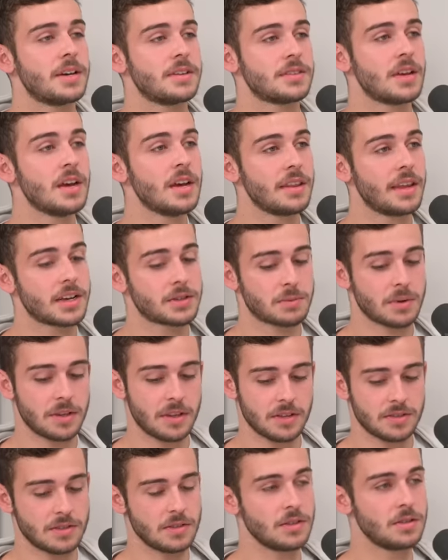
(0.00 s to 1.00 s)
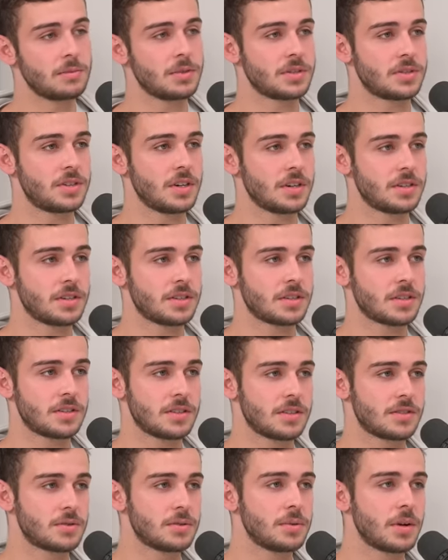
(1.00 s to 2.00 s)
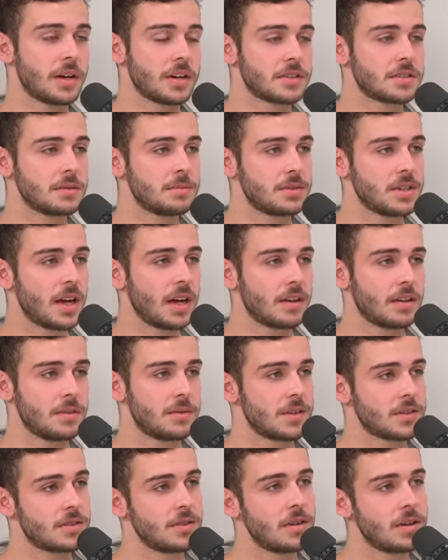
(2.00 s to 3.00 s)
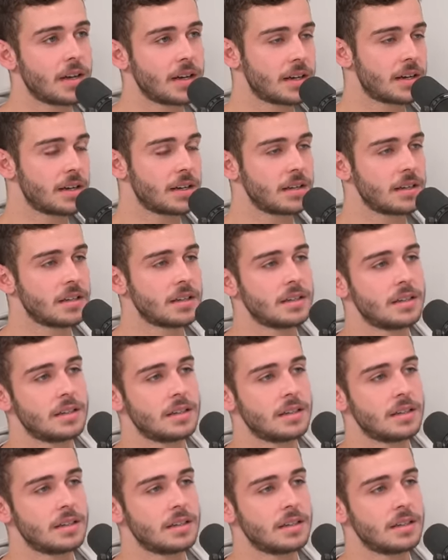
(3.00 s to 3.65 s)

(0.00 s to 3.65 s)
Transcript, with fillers: it's that's why there's numerous judges because it's all like subjective. It's not like a.